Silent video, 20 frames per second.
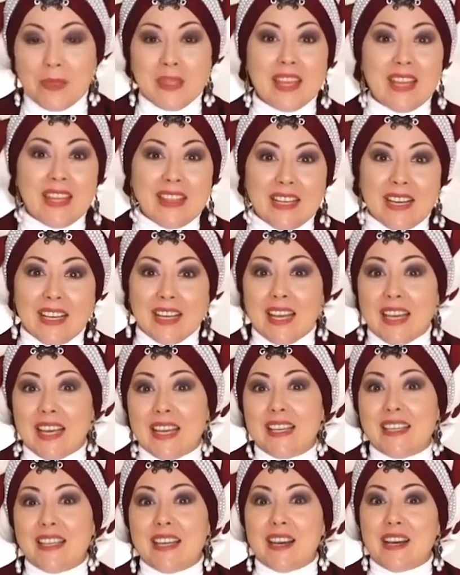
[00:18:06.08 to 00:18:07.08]
to help
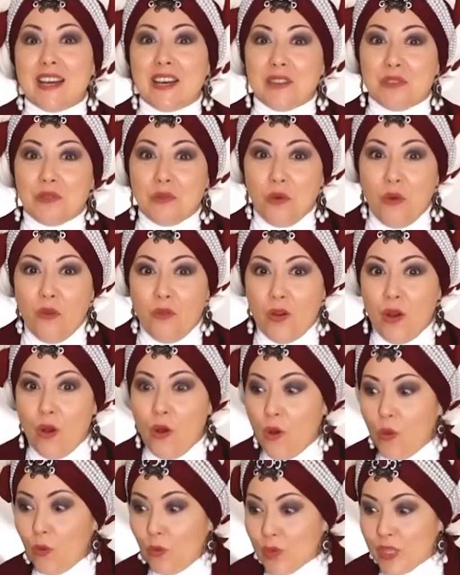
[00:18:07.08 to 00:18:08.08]
you at once.
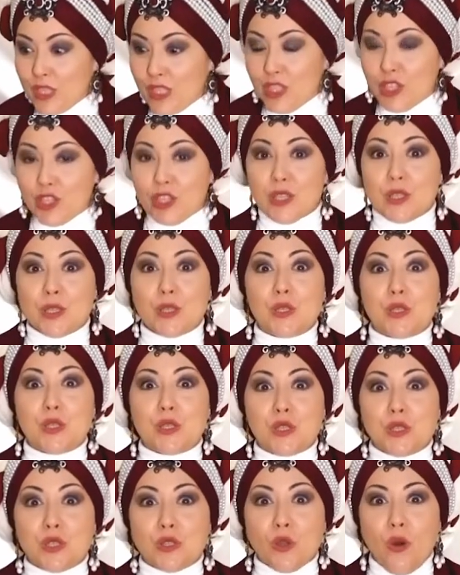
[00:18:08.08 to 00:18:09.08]
So I'm ready to
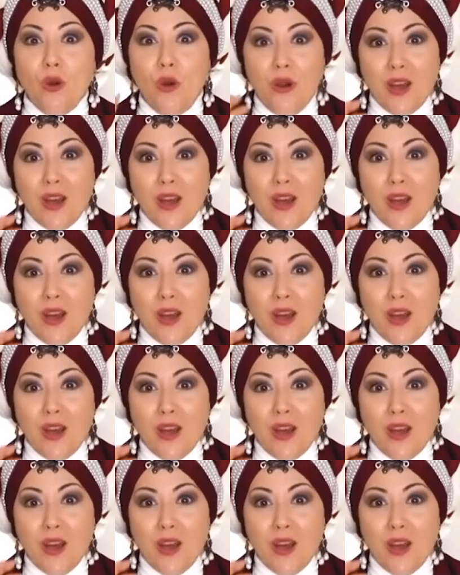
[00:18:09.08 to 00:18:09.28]
hear